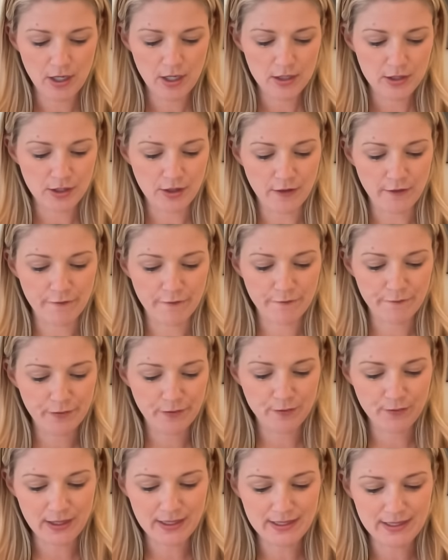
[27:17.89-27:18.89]
So the
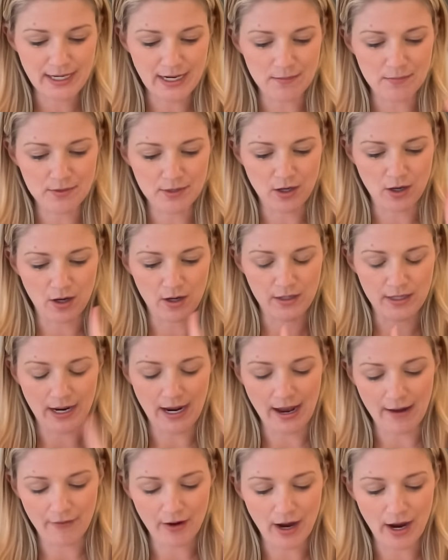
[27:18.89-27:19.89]
three steps are to
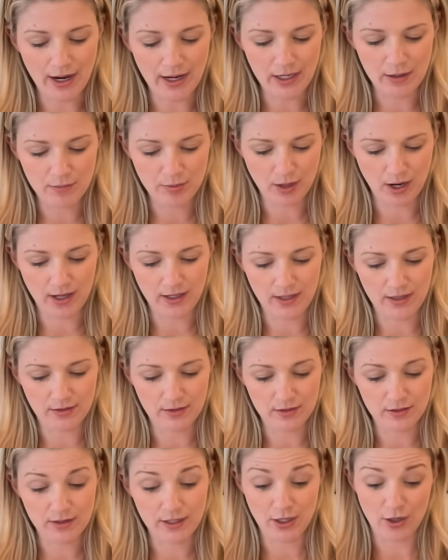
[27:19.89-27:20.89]
have a high-end
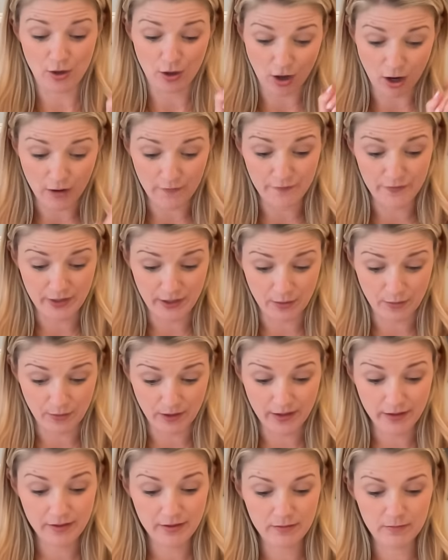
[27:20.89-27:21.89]
product that you're confident
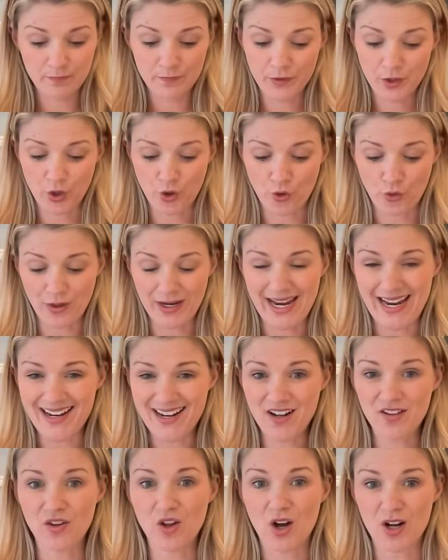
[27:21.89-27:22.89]
with,
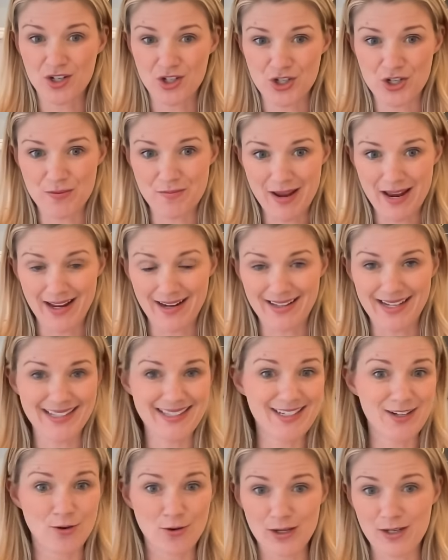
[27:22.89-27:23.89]
creating launch demand.
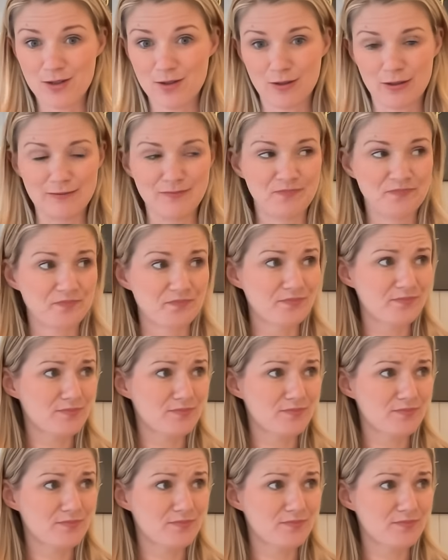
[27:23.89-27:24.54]
That's critical.